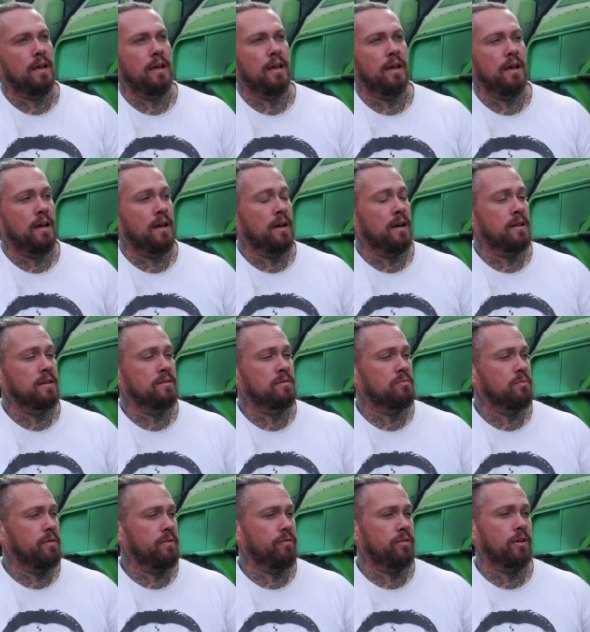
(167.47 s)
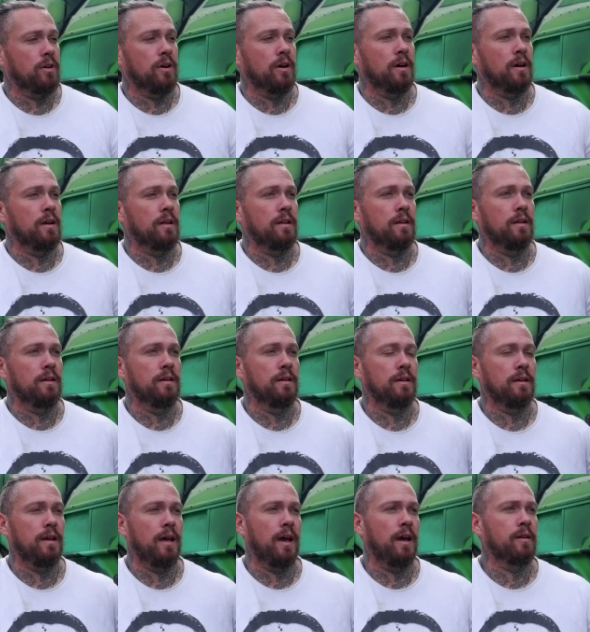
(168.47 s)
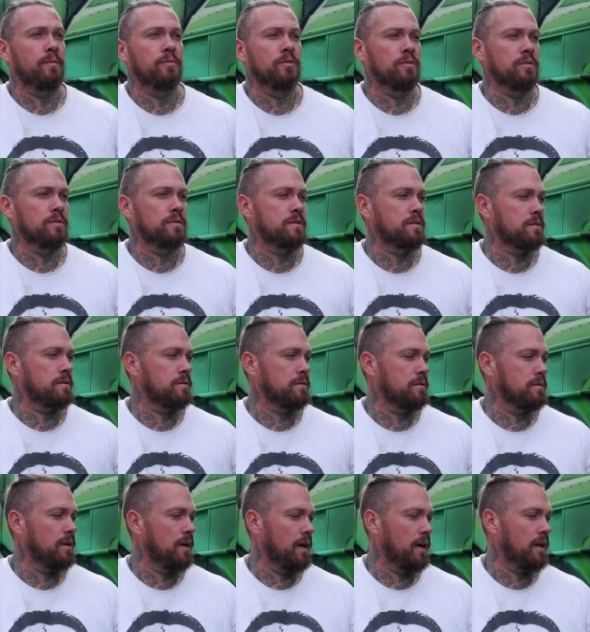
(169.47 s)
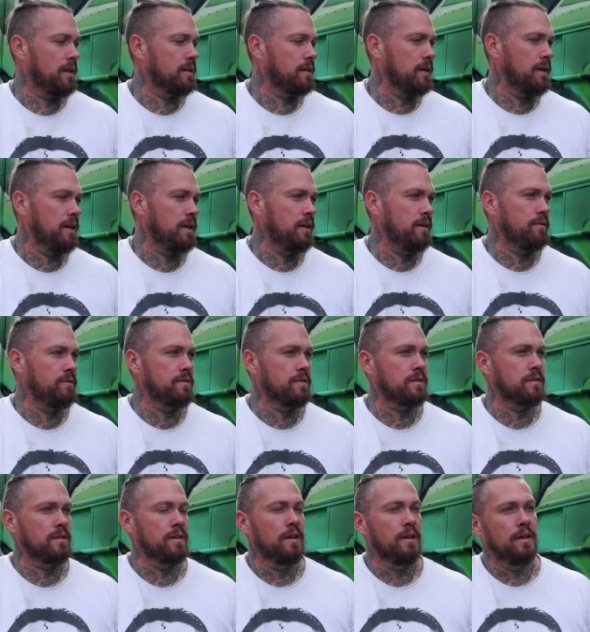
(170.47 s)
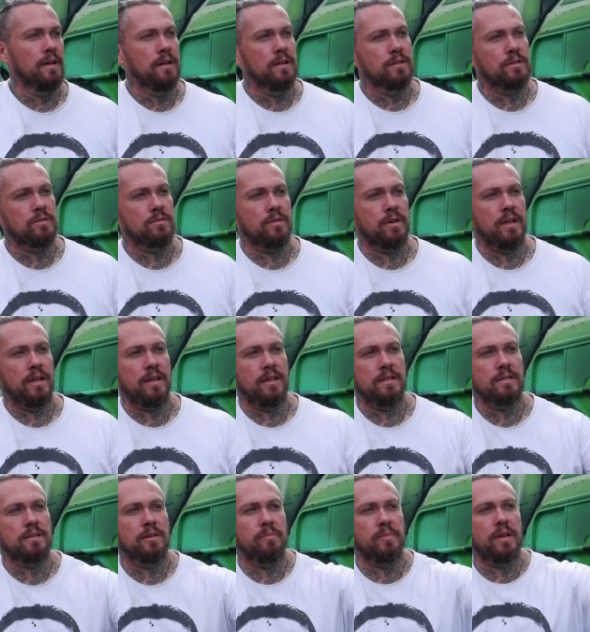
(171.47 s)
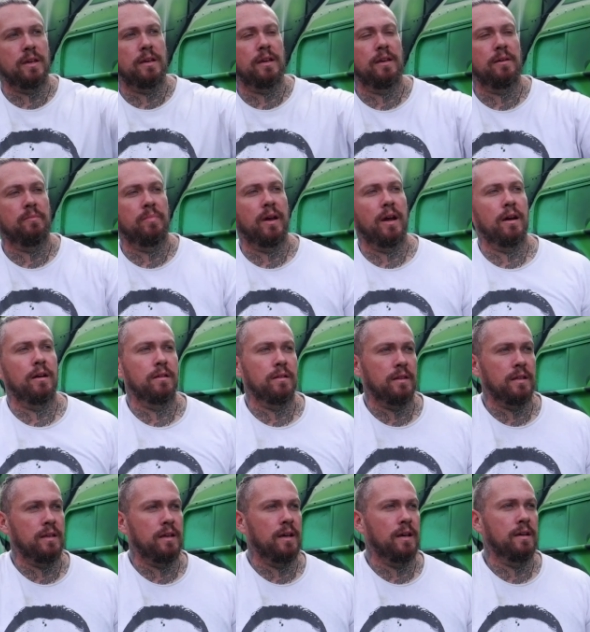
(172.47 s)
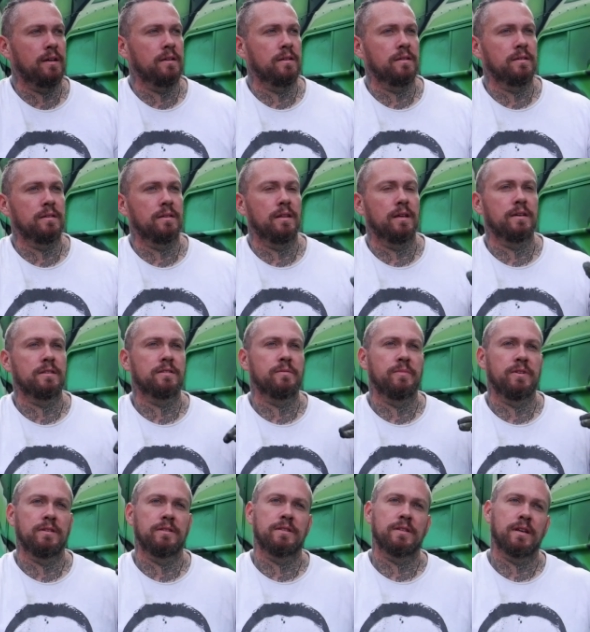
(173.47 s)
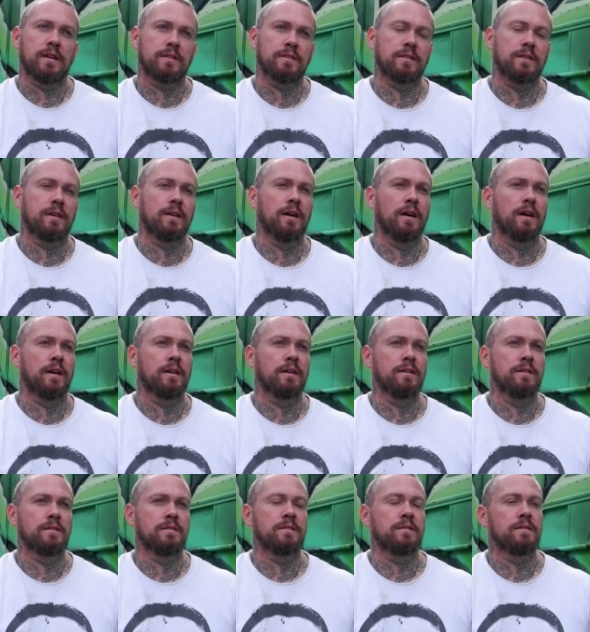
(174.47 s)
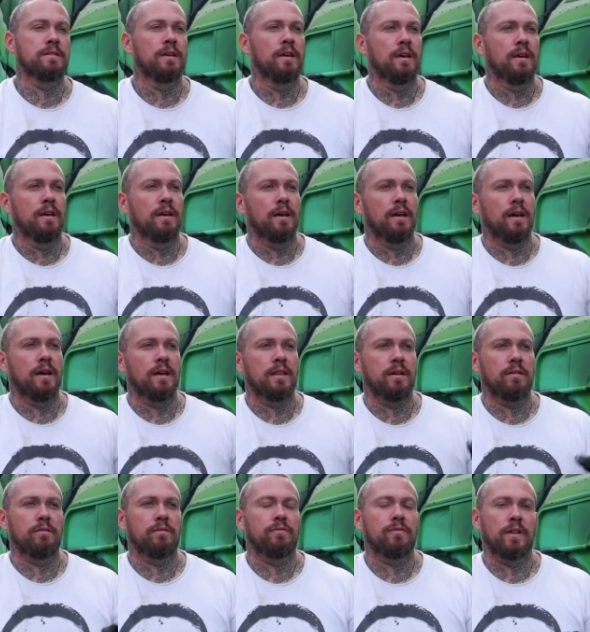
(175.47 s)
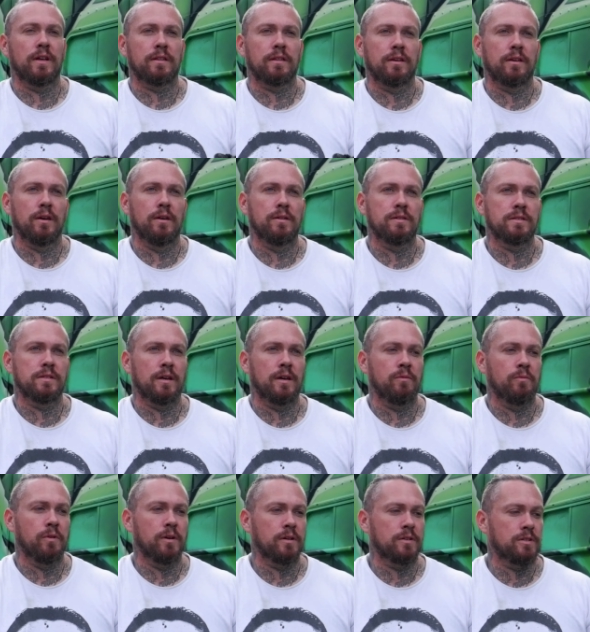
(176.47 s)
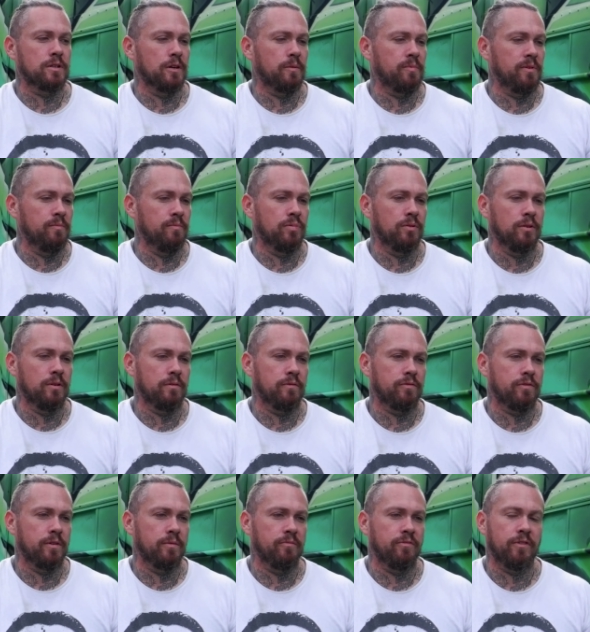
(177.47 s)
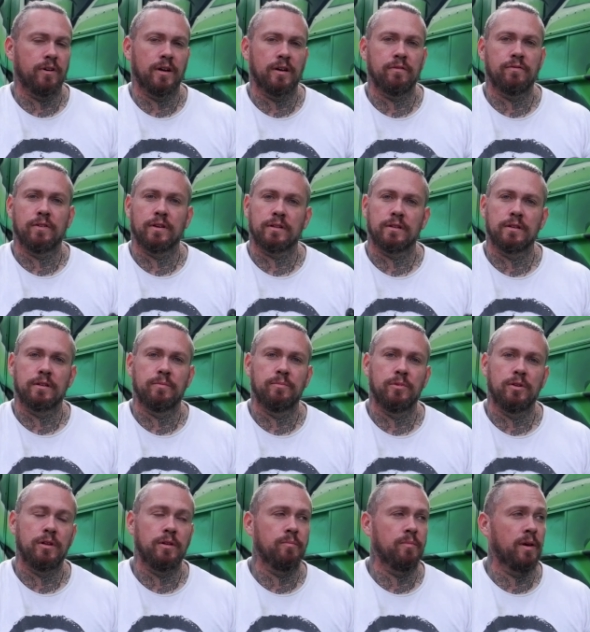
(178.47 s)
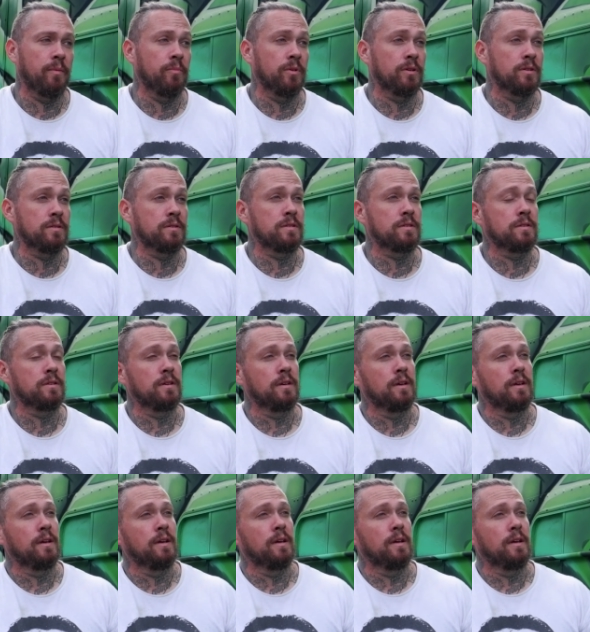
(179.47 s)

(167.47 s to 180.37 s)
And we've got animals, uh, leaves, trees. There'll be a king parrot at the end. There are some insect cicadas uh, that reflect the co-design workshop input from fire affected community members.